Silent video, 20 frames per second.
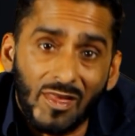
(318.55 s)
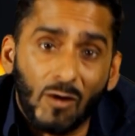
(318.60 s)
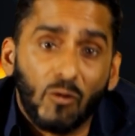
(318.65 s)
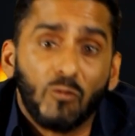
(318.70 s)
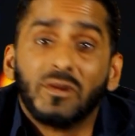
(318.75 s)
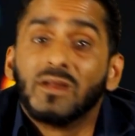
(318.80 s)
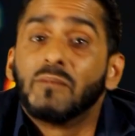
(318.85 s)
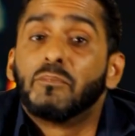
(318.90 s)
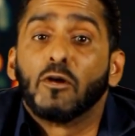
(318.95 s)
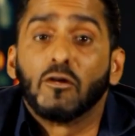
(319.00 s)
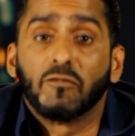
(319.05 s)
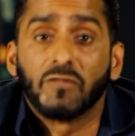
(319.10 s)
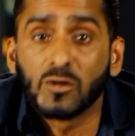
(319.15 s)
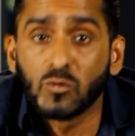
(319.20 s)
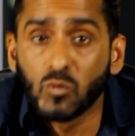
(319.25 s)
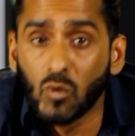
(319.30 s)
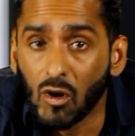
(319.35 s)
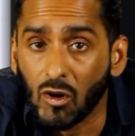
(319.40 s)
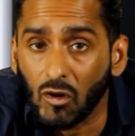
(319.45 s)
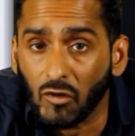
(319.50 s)
That would be a
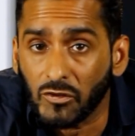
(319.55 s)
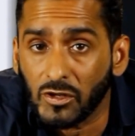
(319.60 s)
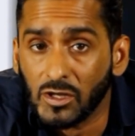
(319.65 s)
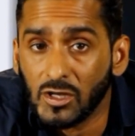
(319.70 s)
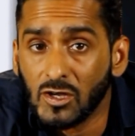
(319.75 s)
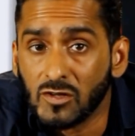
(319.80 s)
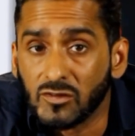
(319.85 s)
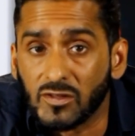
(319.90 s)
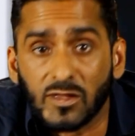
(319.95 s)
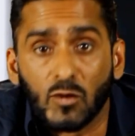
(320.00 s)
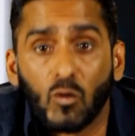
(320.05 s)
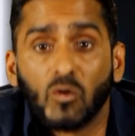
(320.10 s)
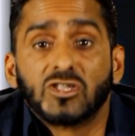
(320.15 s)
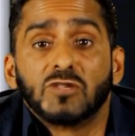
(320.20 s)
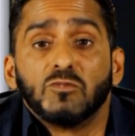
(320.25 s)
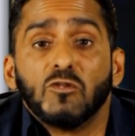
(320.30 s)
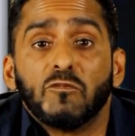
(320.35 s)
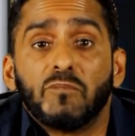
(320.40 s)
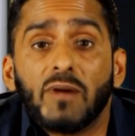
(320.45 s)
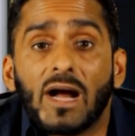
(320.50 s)
perfect world. Do they
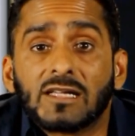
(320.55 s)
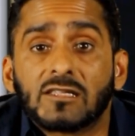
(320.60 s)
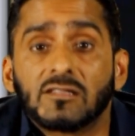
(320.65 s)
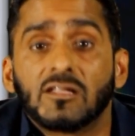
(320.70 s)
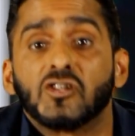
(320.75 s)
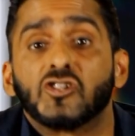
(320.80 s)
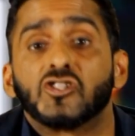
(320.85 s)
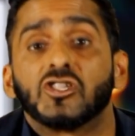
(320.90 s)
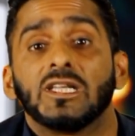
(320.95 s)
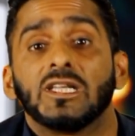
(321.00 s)
want to move back to their